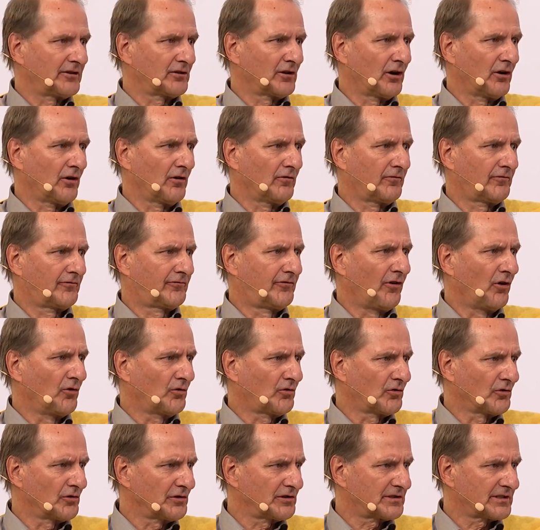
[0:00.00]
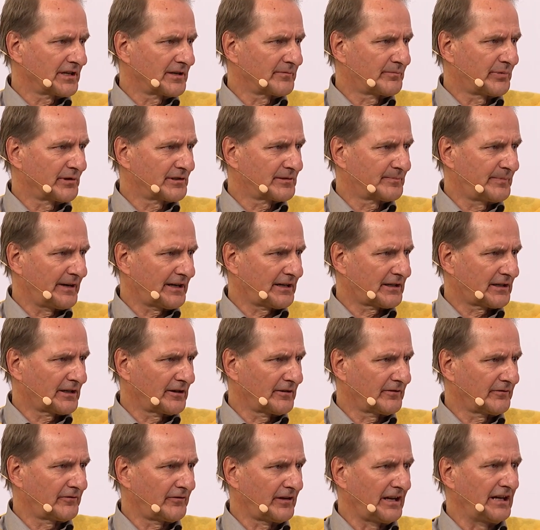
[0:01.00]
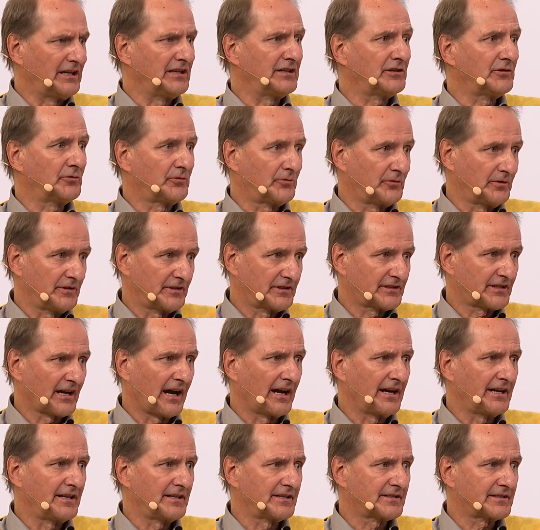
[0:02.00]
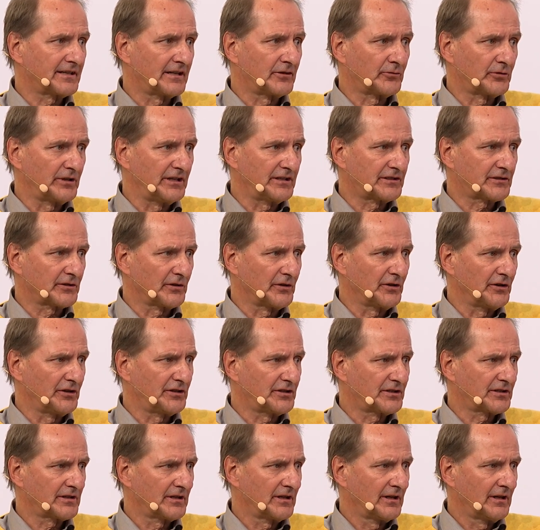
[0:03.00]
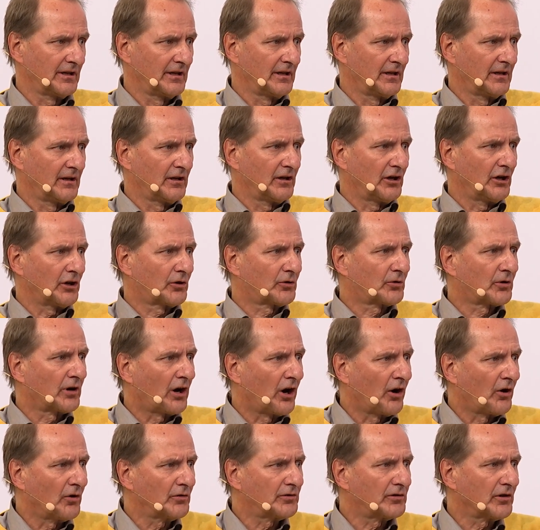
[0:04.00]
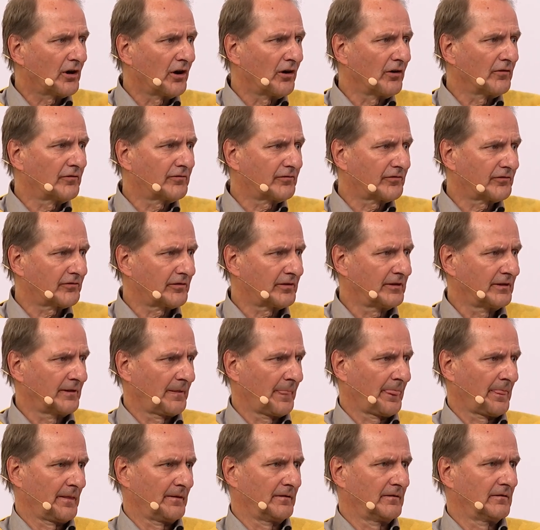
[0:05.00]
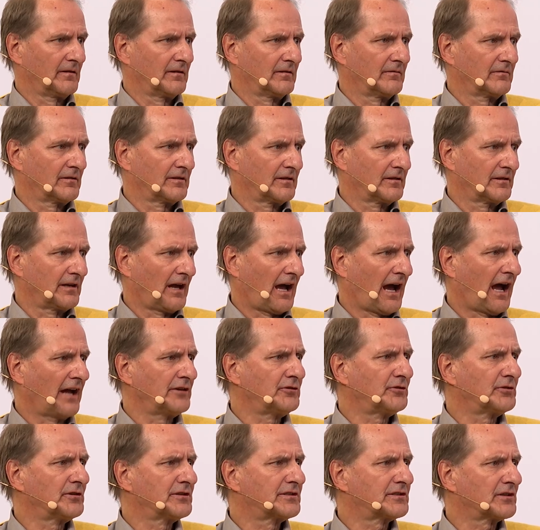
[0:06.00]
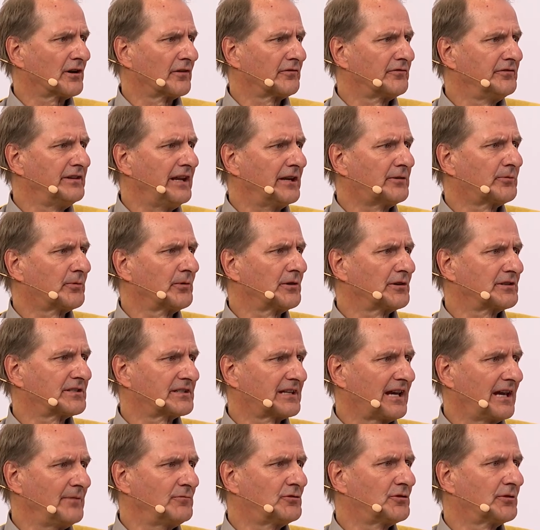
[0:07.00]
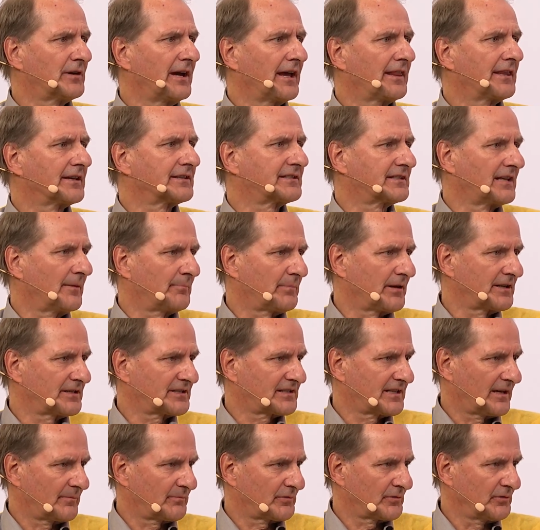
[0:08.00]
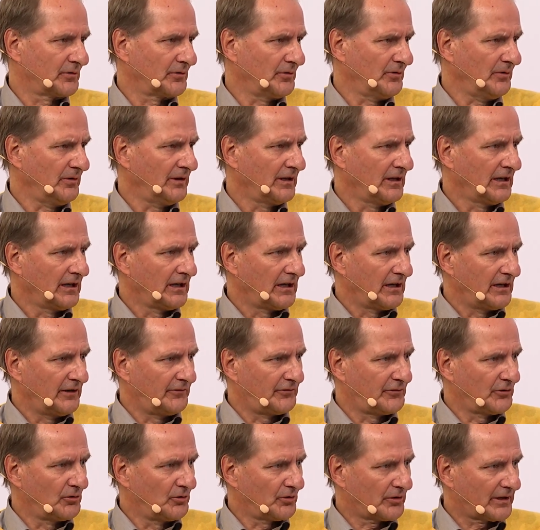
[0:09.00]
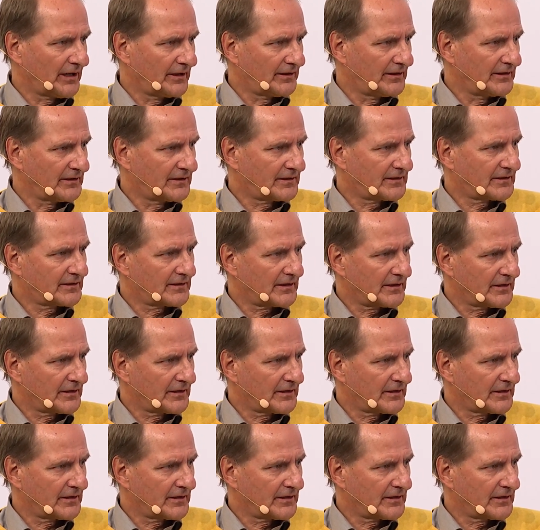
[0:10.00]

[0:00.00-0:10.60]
of focus and perspective in science and research, a crowd of hundreds of networks came together step by step. No? If you look at this